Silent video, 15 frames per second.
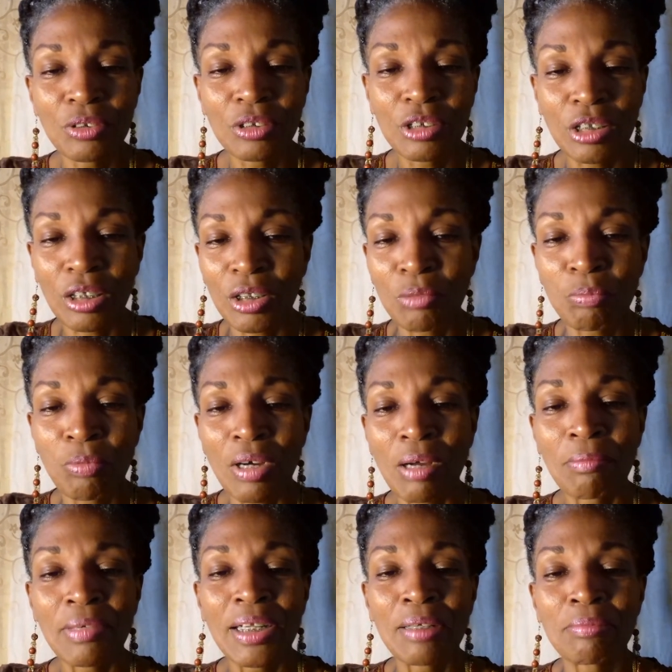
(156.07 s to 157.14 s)
joint
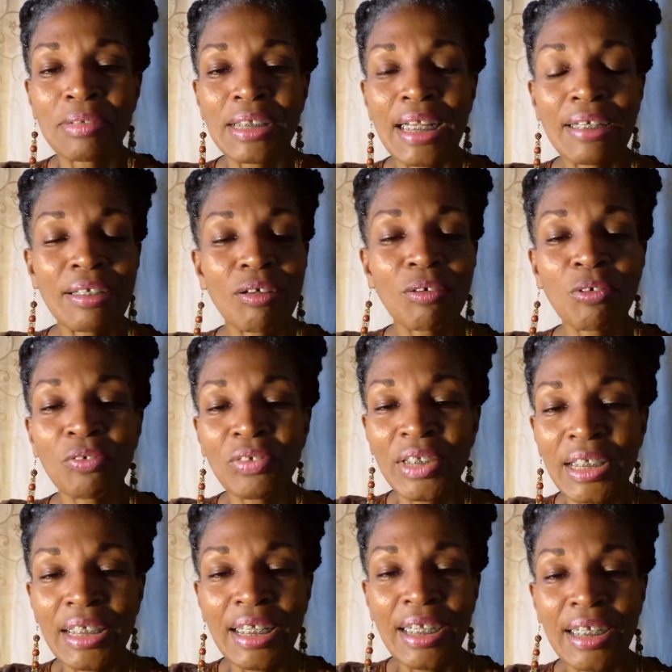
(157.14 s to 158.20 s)
problems. And over
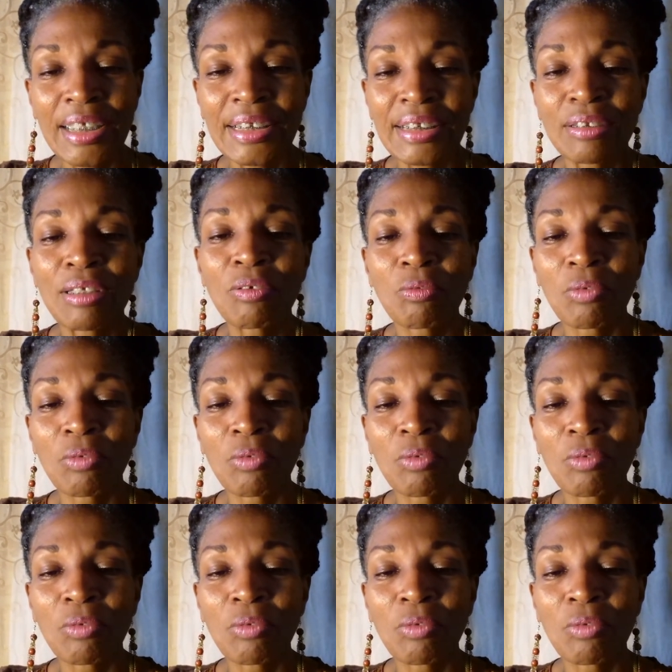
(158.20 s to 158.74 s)
the years,